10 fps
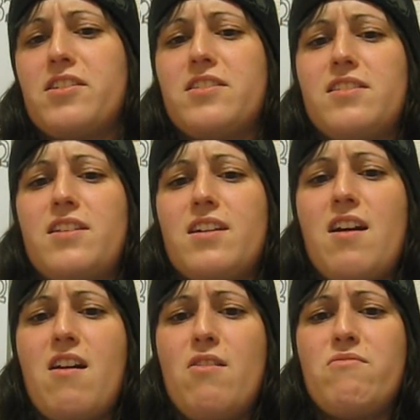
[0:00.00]
because he's like,
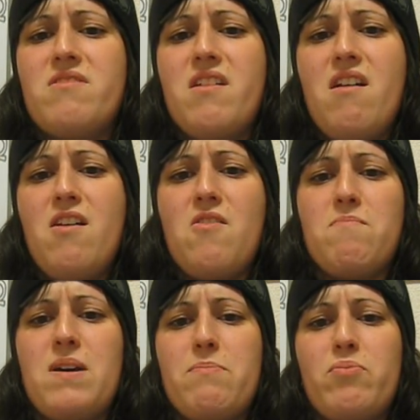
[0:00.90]
oh no,
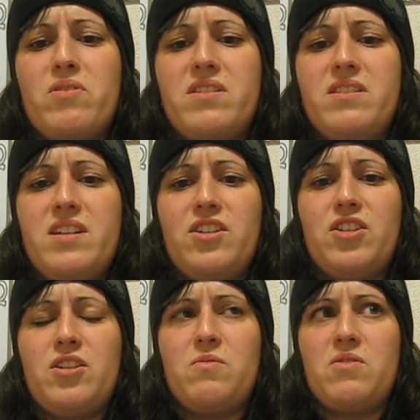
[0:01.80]
my
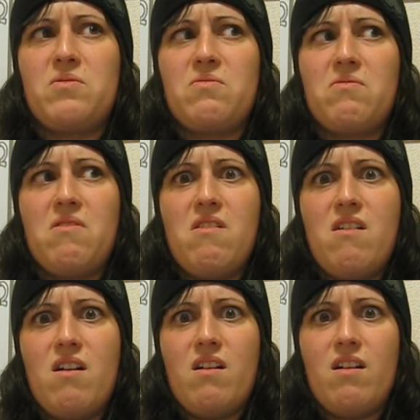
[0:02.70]
prediction was
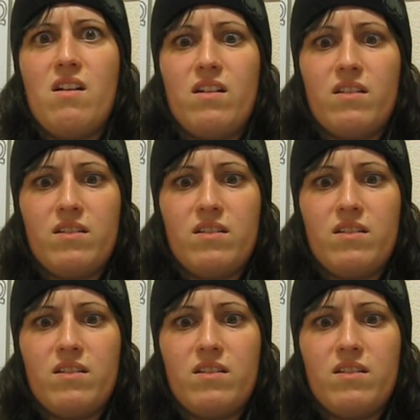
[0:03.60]
wrong.